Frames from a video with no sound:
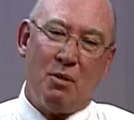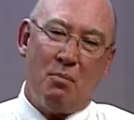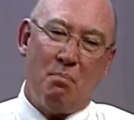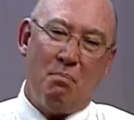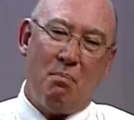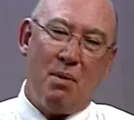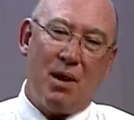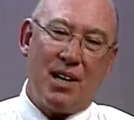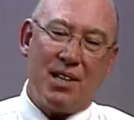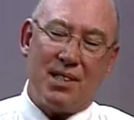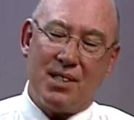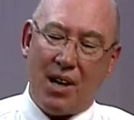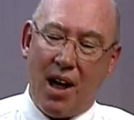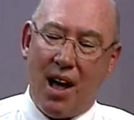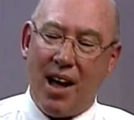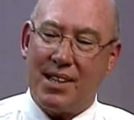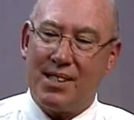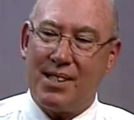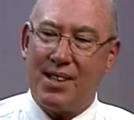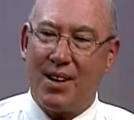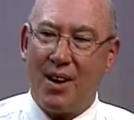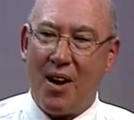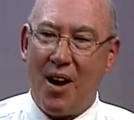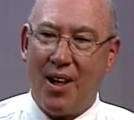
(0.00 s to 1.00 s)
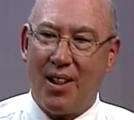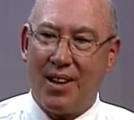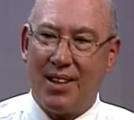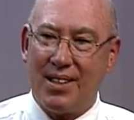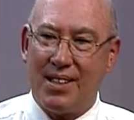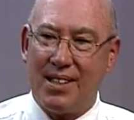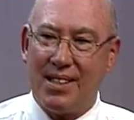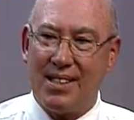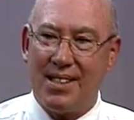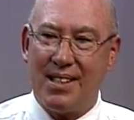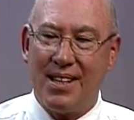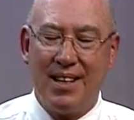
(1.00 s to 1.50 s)
But as
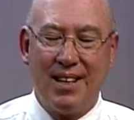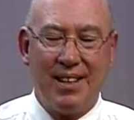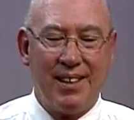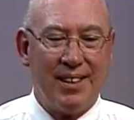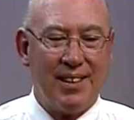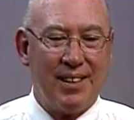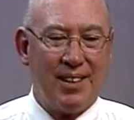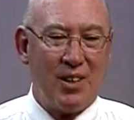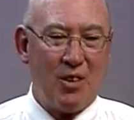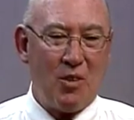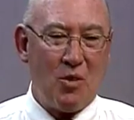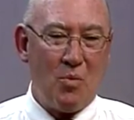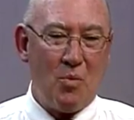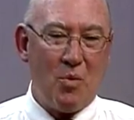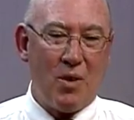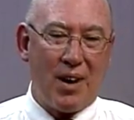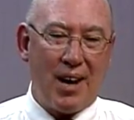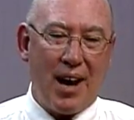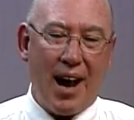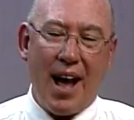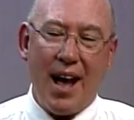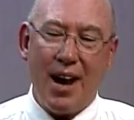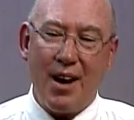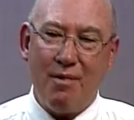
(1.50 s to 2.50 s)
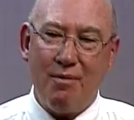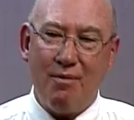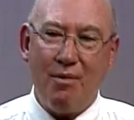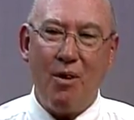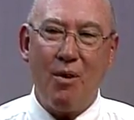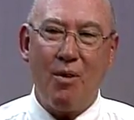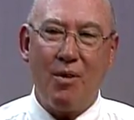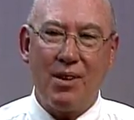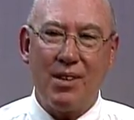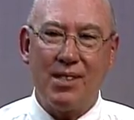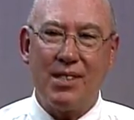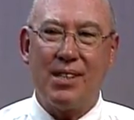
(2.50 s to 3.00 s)
toxicologists, we're kind of
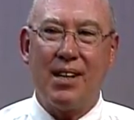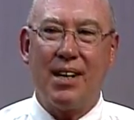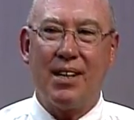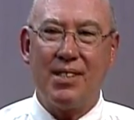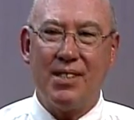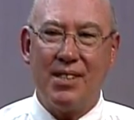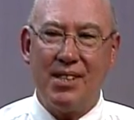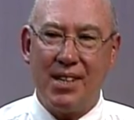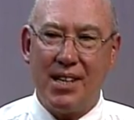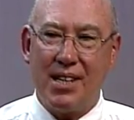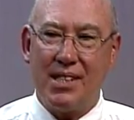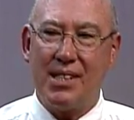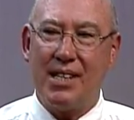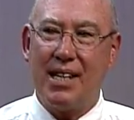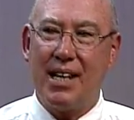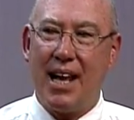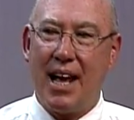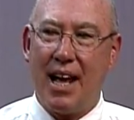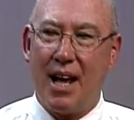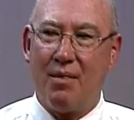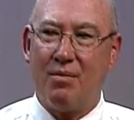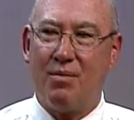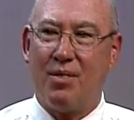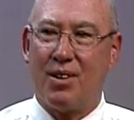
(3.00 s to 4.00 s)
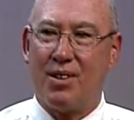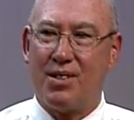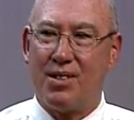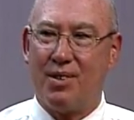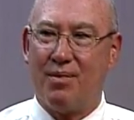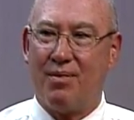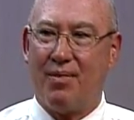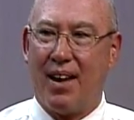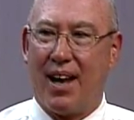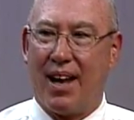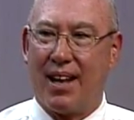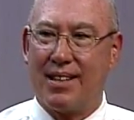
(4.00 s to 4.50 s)
focused on just the adverse
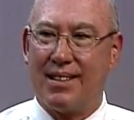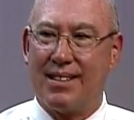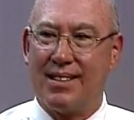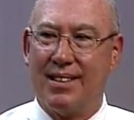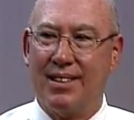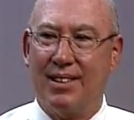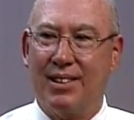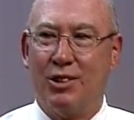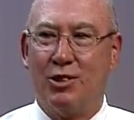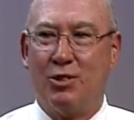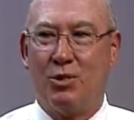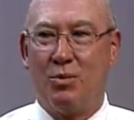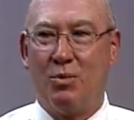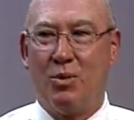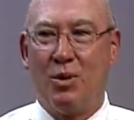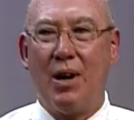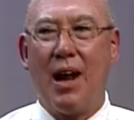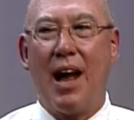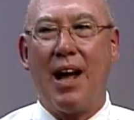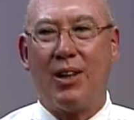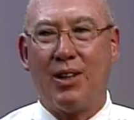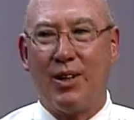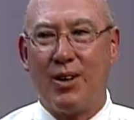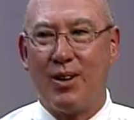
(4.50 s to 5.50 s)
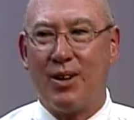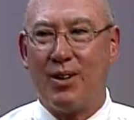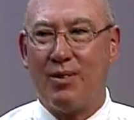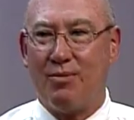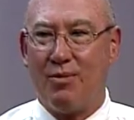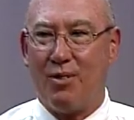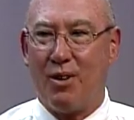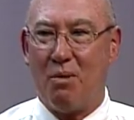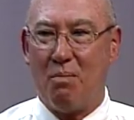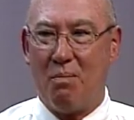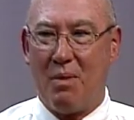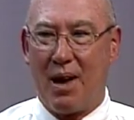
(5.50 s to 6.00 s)
effects. We're not looking
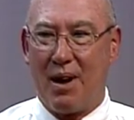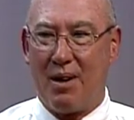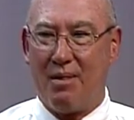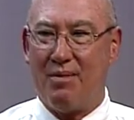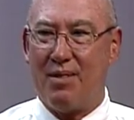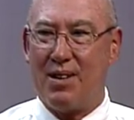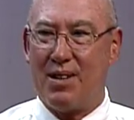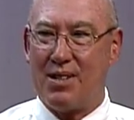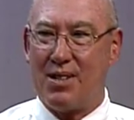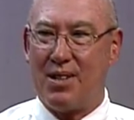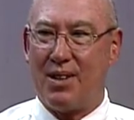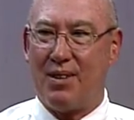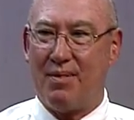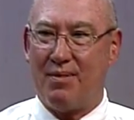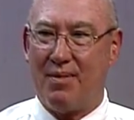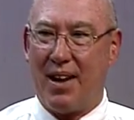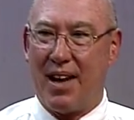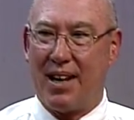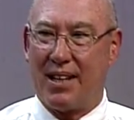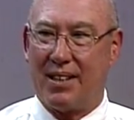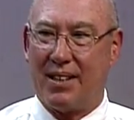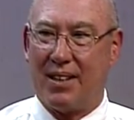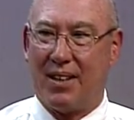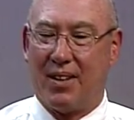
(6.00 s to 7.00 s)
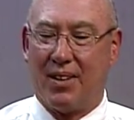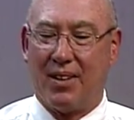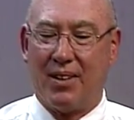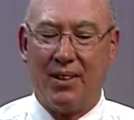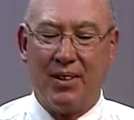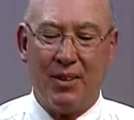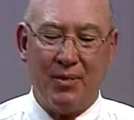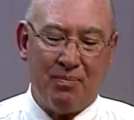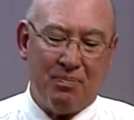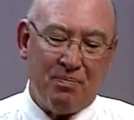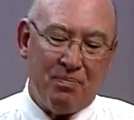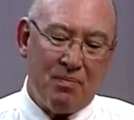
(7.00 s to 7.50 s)
for a beneficial effect here.
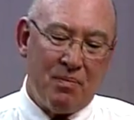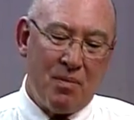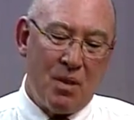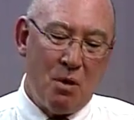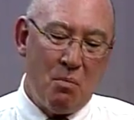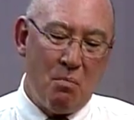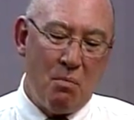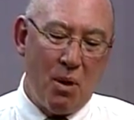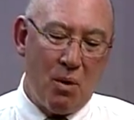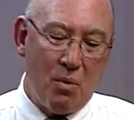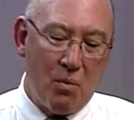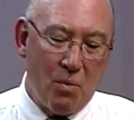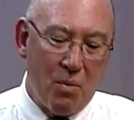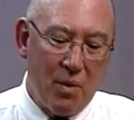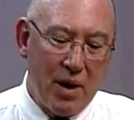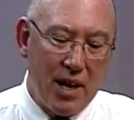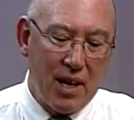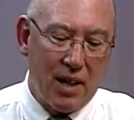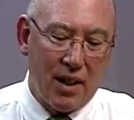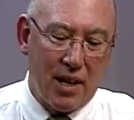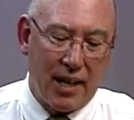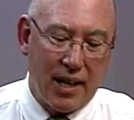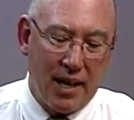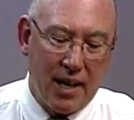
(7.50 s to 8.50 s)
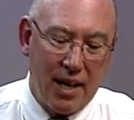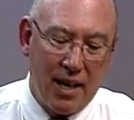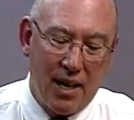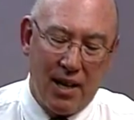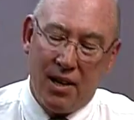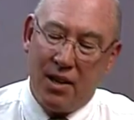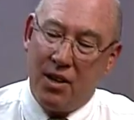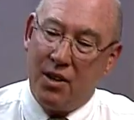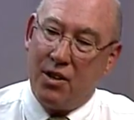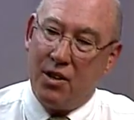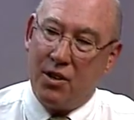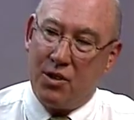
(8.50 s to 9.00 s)
But really,
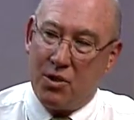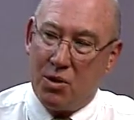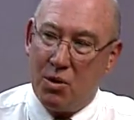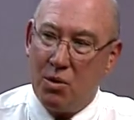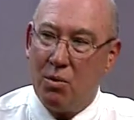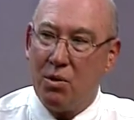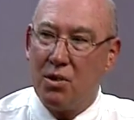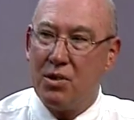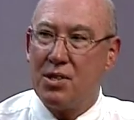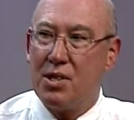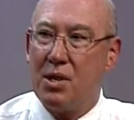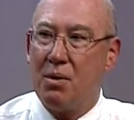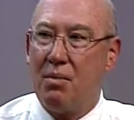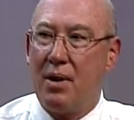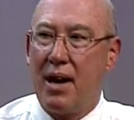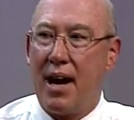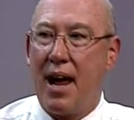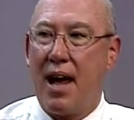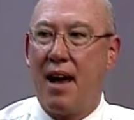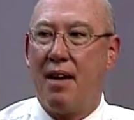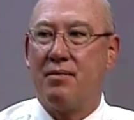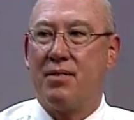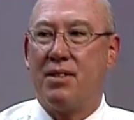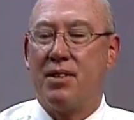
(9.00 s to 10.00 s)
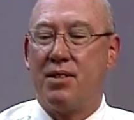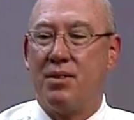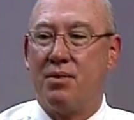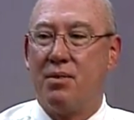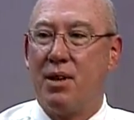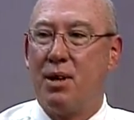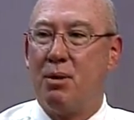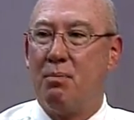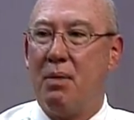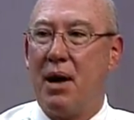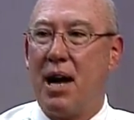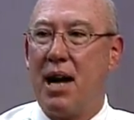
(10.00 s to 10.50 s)
the tools that we have to
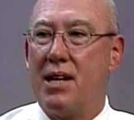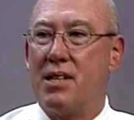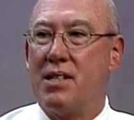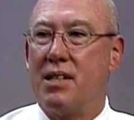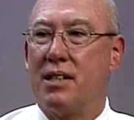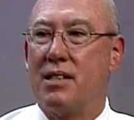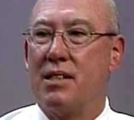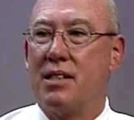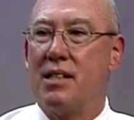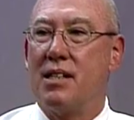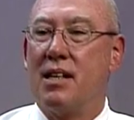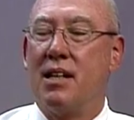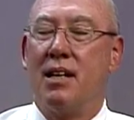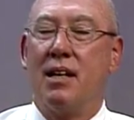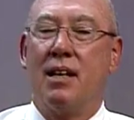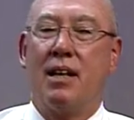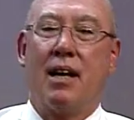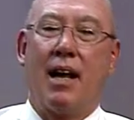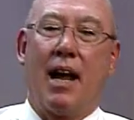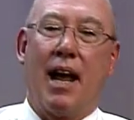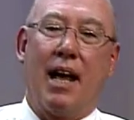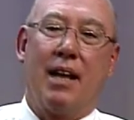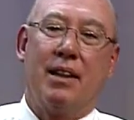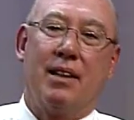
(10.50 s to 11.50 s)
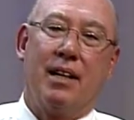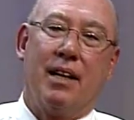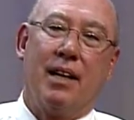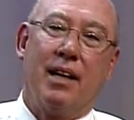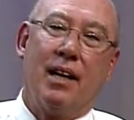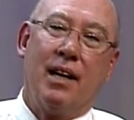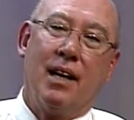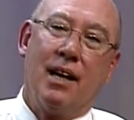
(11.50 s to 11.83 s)
treat patients and the